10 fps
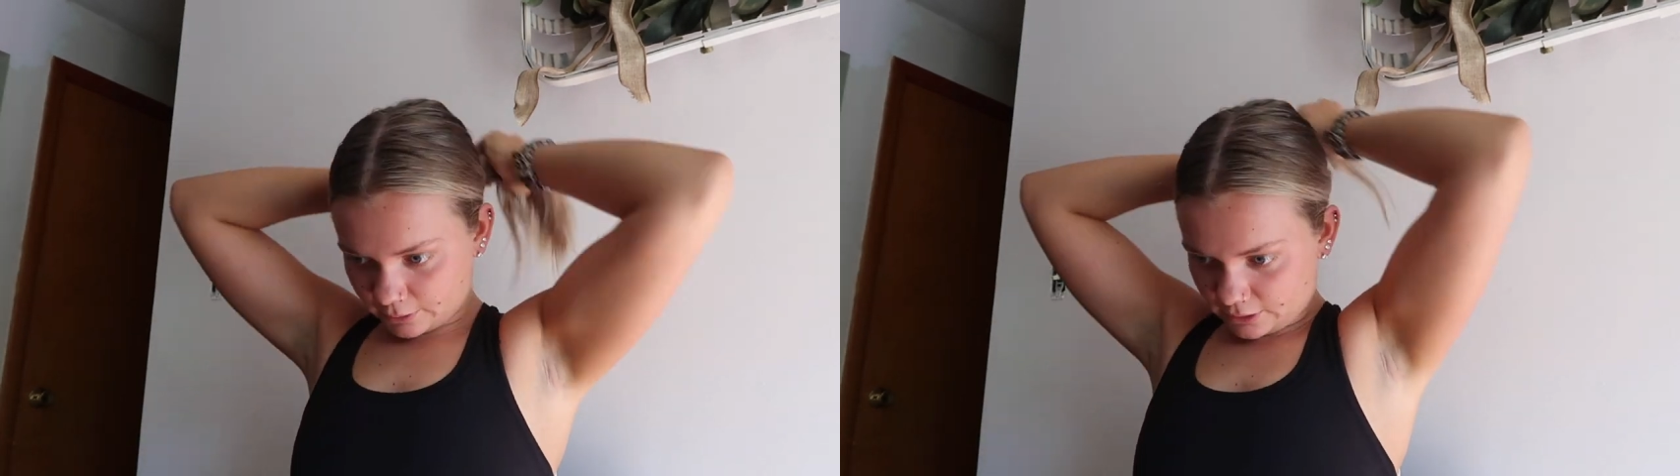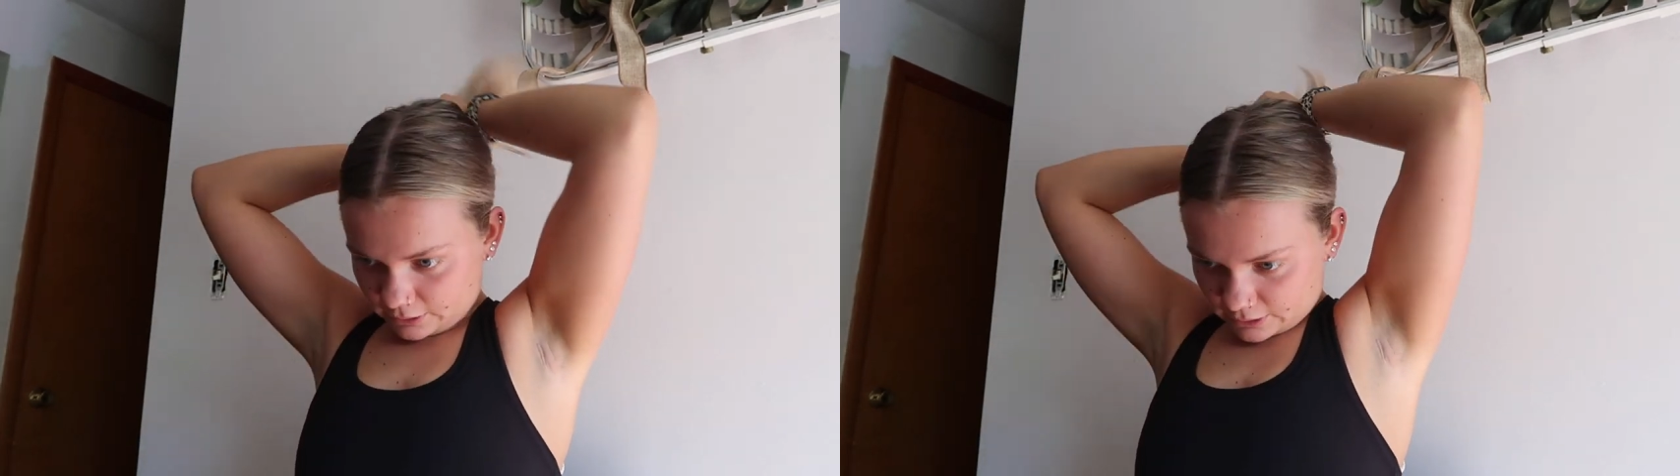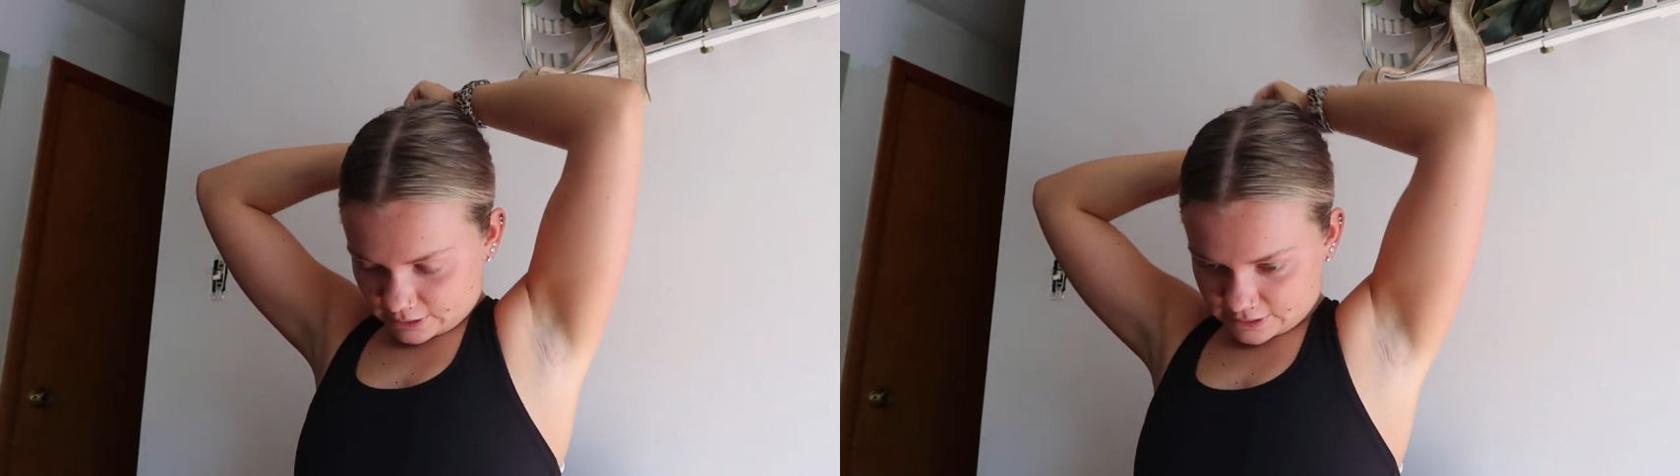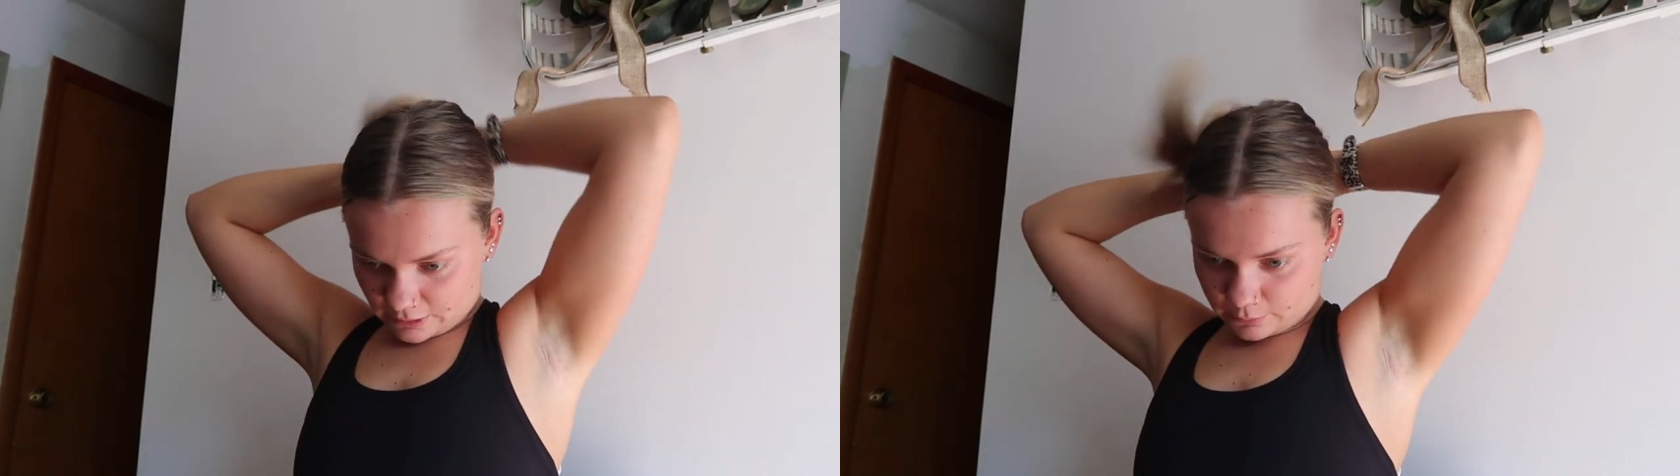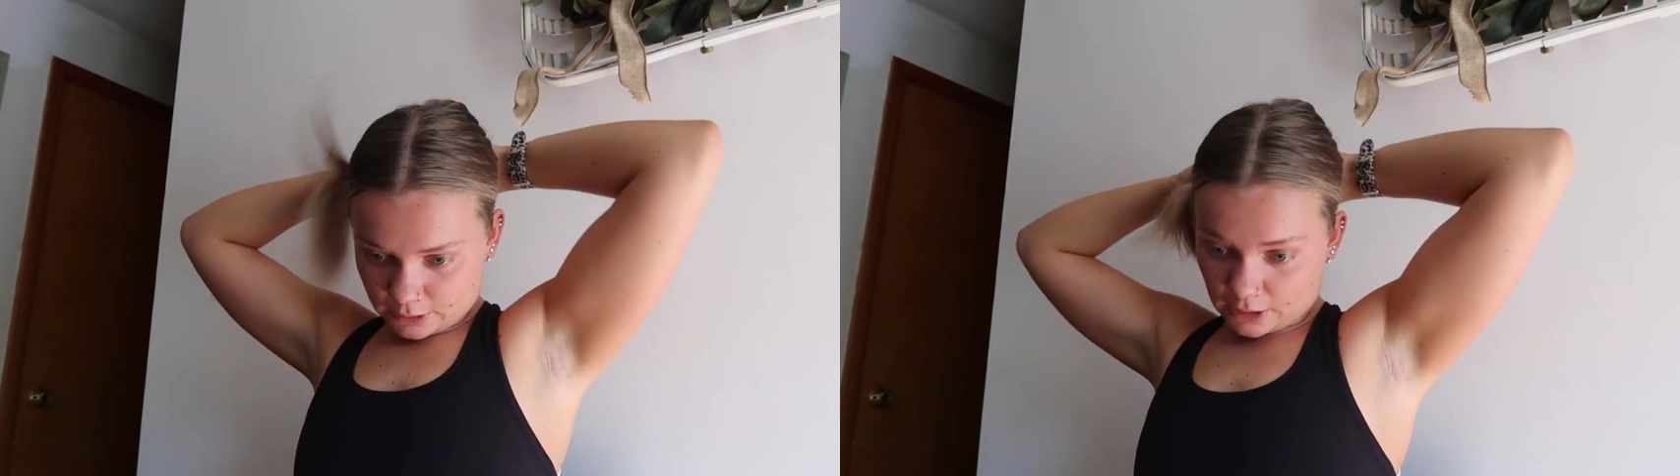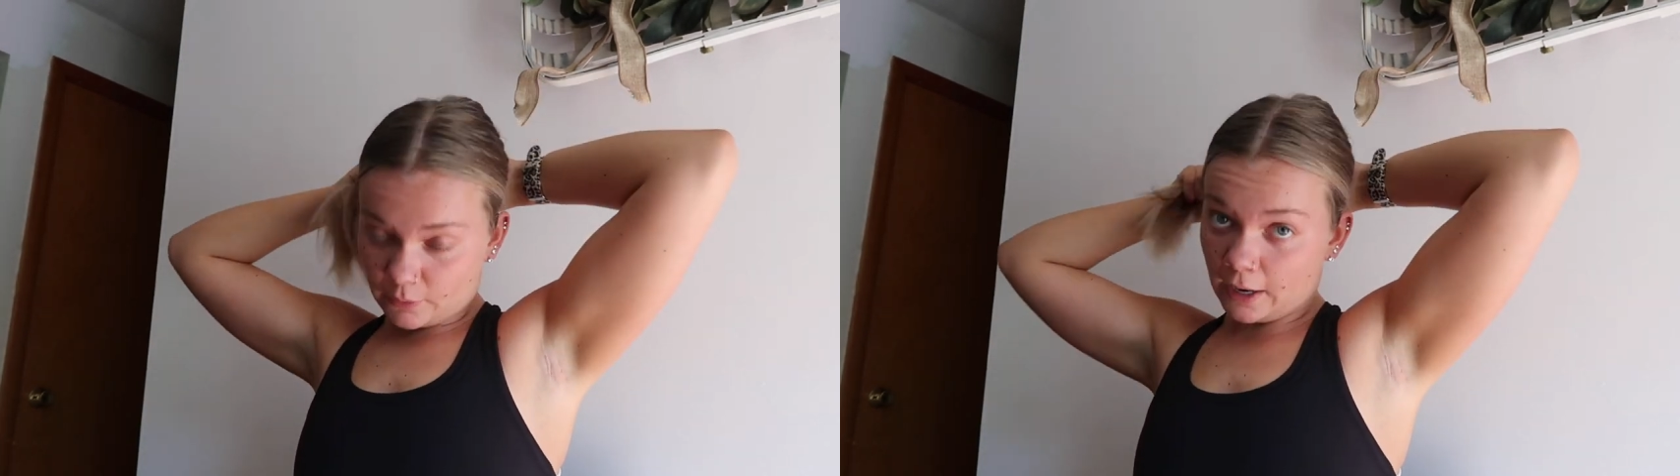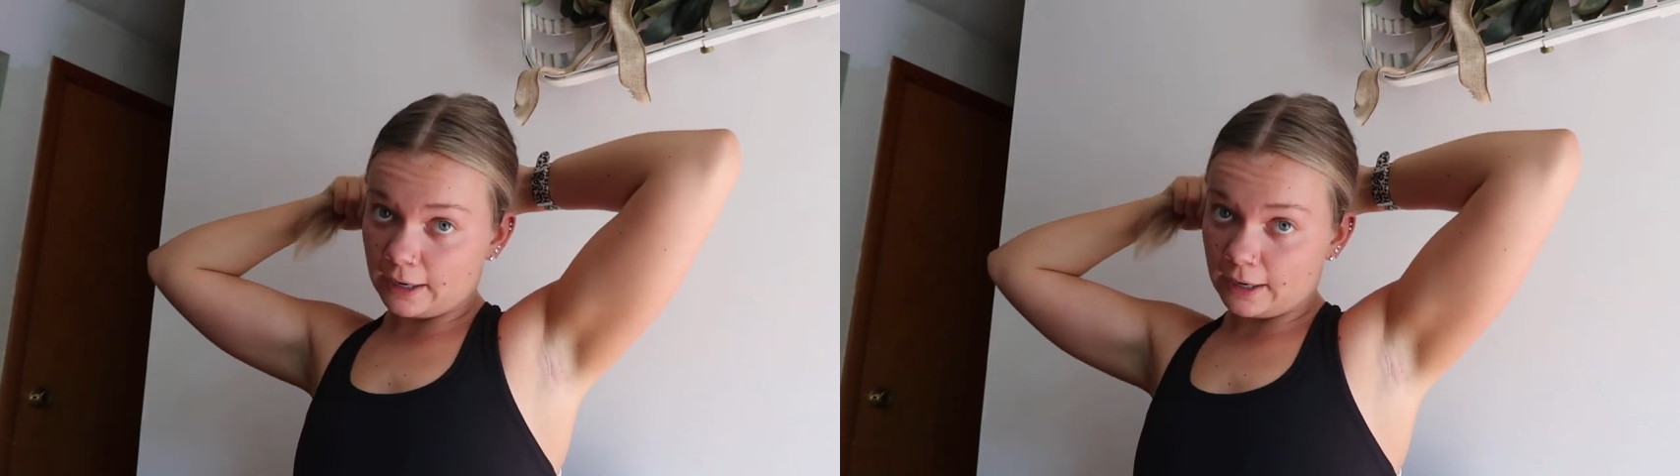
I'm going to link these down below.